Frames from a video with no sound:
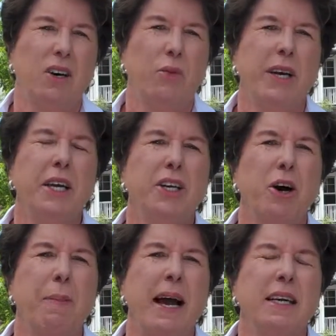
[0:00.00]
We can
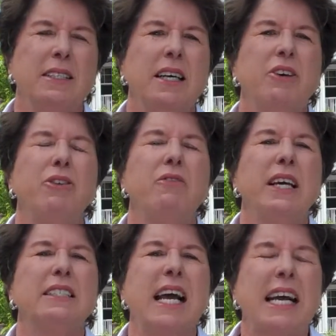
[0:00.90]
go back and tell you the
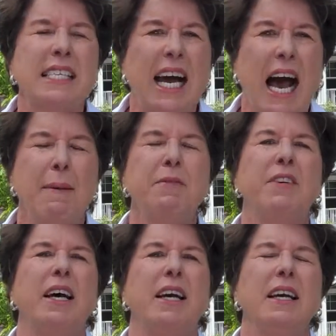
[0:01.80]
exact time of
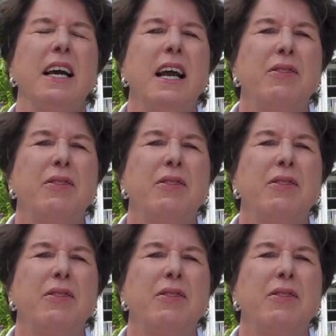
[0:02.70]
day